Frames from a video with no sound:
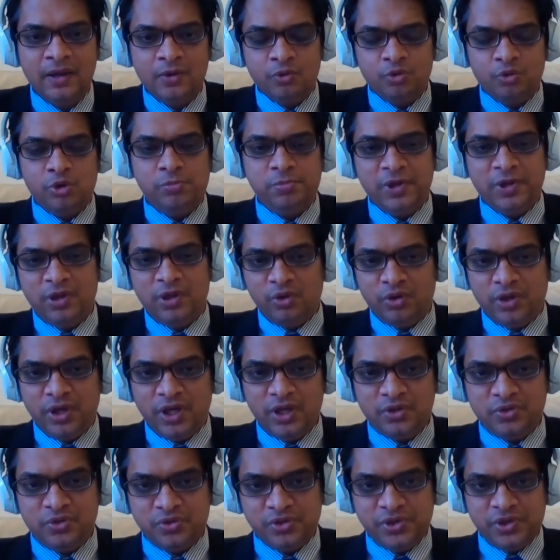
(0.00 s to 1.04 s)
We'll be
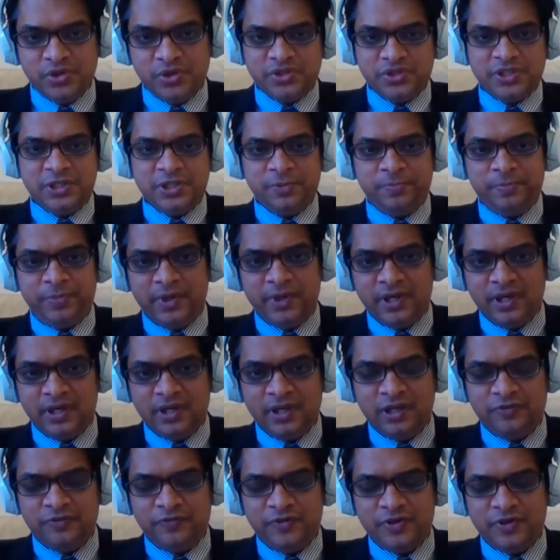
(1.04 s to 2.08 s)
looking through your CGPA.
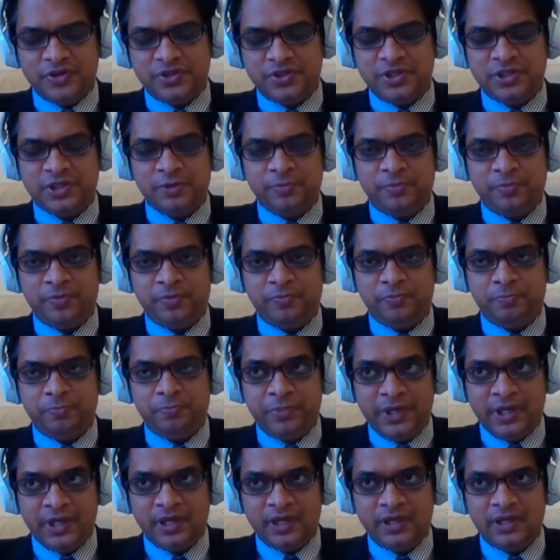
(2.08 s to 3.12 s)
If your
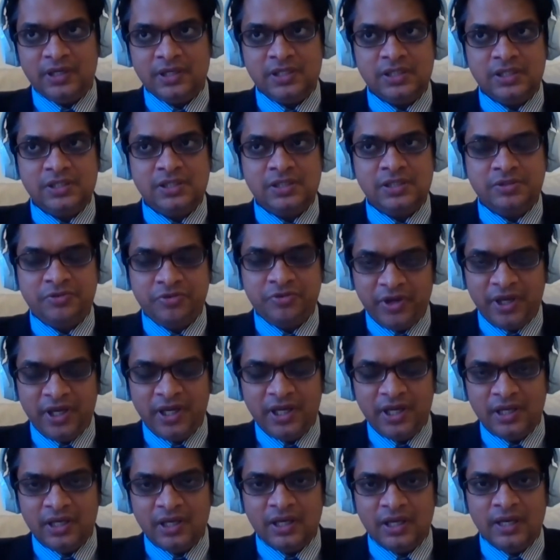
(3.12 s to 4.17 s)
CGPA is
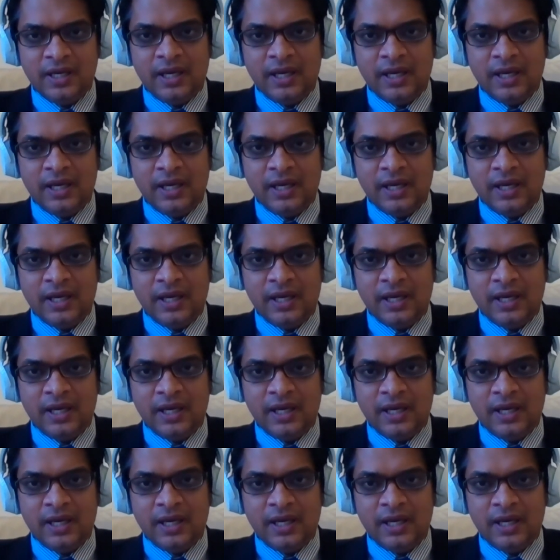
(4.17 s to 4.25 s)
three,